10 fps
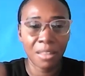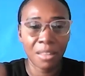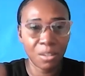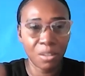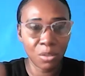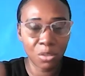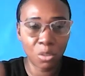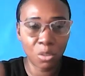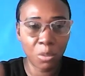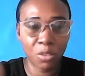Thank you so
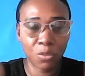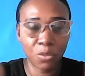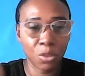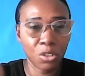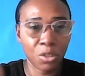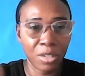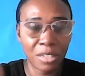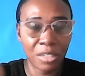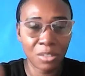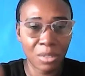much for
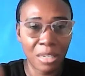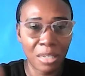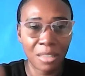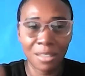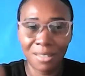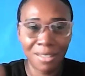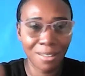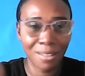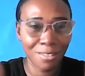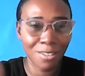joining today. This is
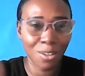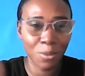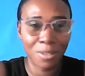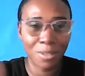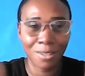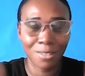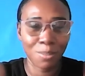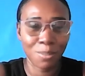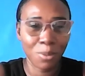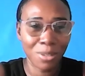Health Talk with Dr.
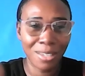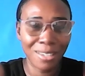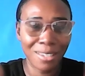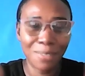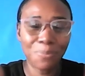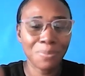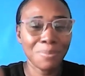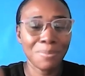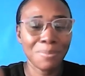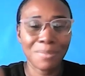Morgan.
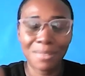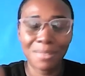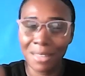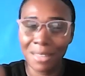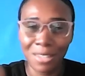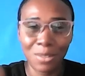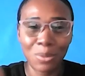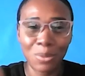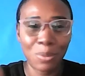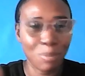Thank
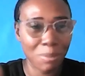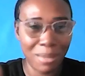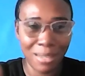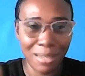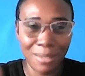you. Bye-bye.